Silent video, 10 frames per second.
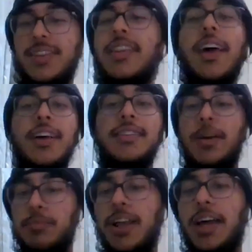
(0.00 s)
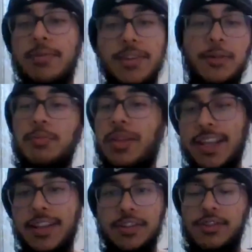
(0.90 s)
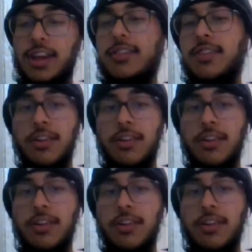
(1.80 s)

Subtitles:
and sometimes playing chess